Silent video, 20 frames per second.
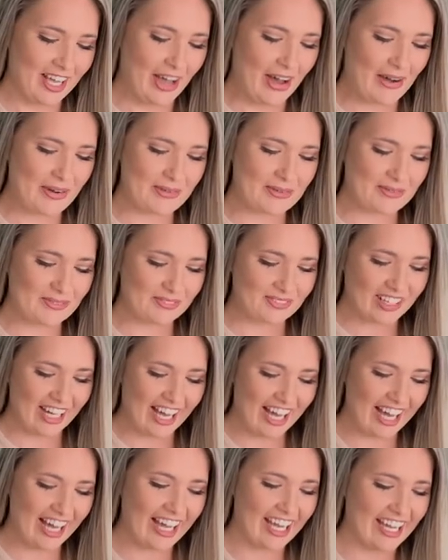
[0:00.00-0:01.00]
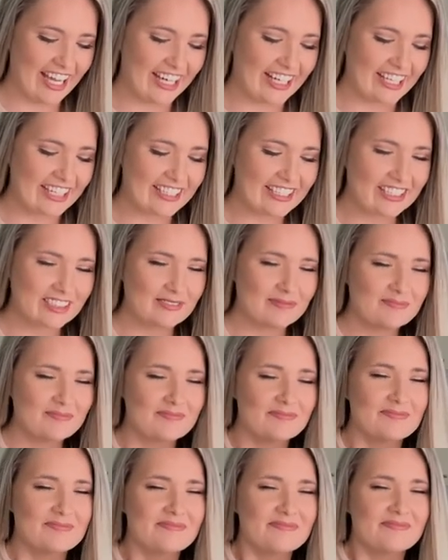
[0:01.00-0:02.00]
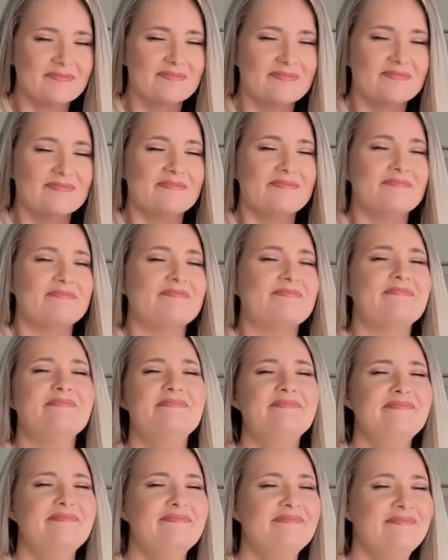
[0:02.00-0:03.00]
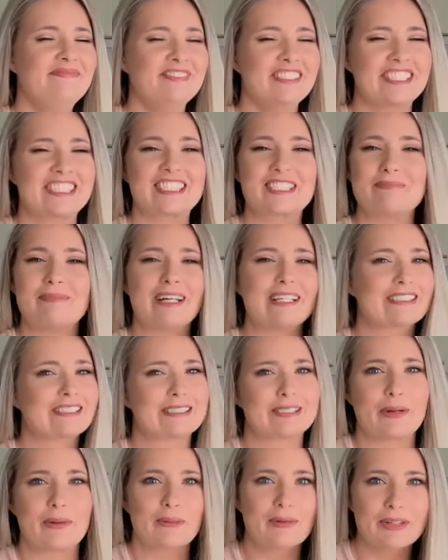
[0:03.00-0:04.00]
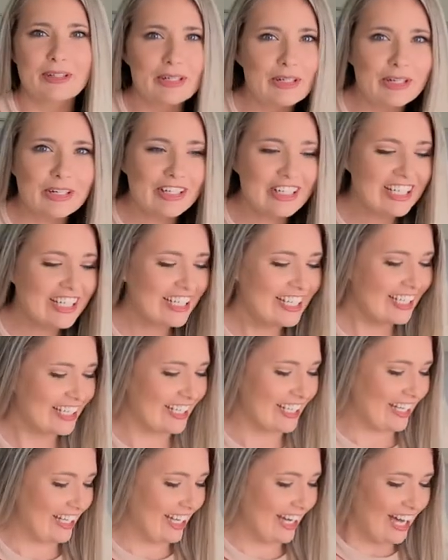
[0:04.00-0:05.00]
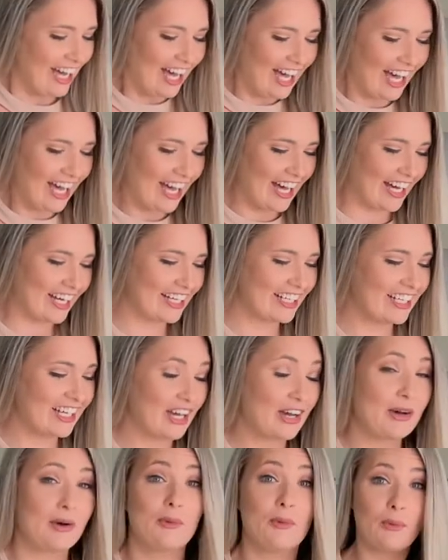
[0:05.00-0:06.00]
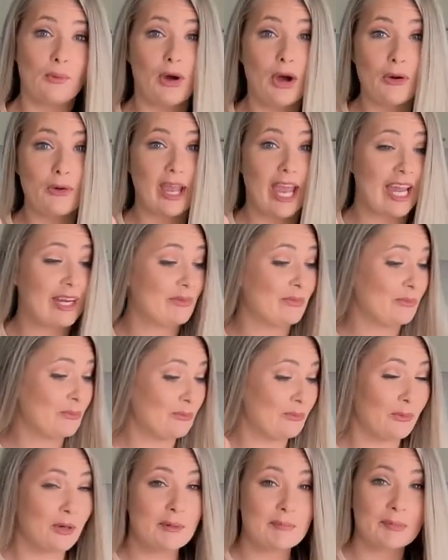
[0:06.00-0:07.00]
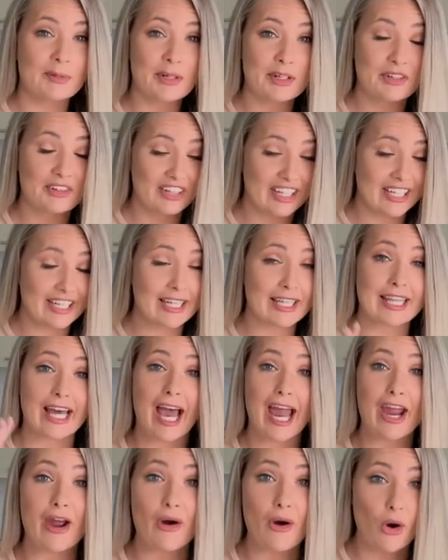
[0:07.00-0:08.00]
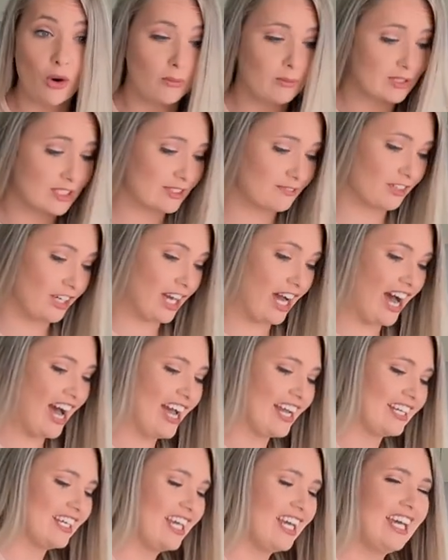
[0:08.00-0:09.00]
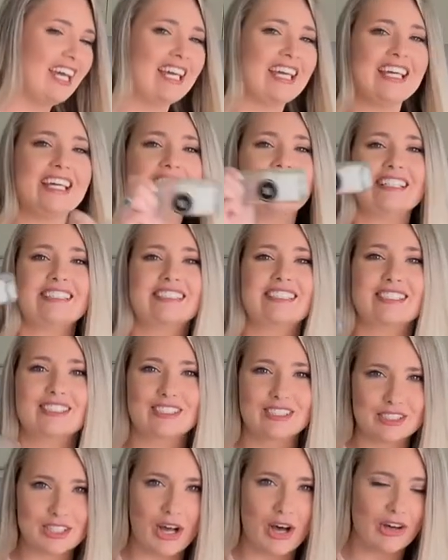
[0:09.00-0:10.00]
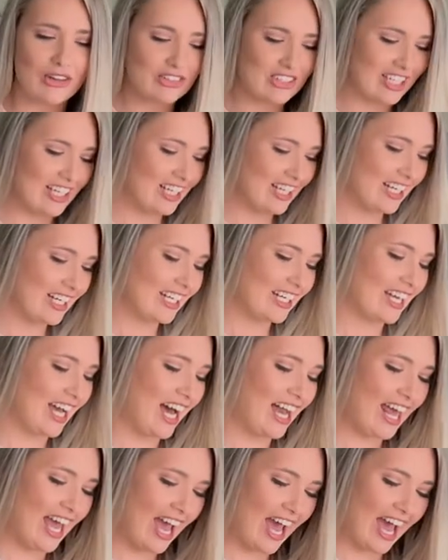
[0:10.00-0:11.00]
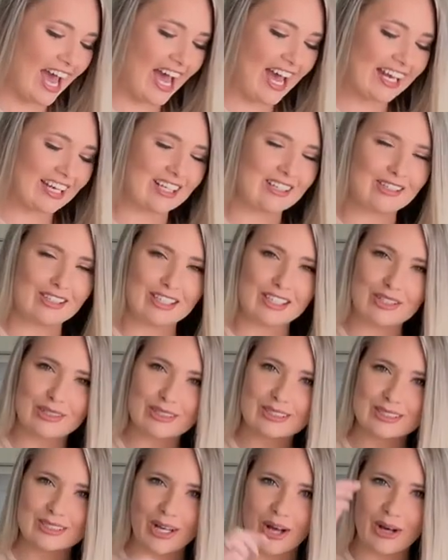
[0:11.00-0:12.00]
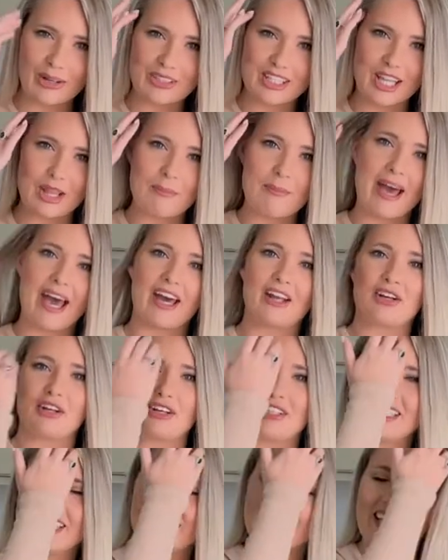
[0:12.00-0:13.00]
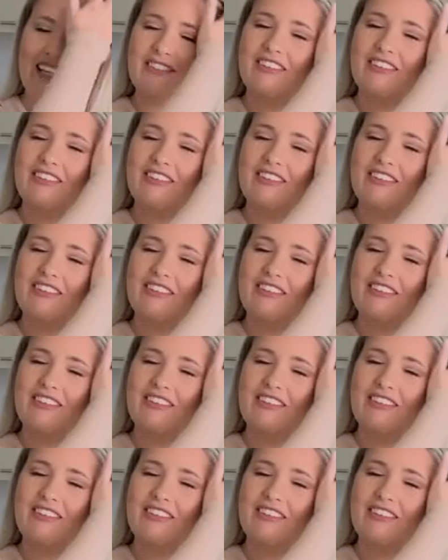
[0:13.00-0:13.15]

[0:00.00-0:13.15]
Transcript: All right. Mmm, it smells so good. Ah. Okay, one more ingredient that I almost forgot is salt. Gotta add a little salt to the batter to give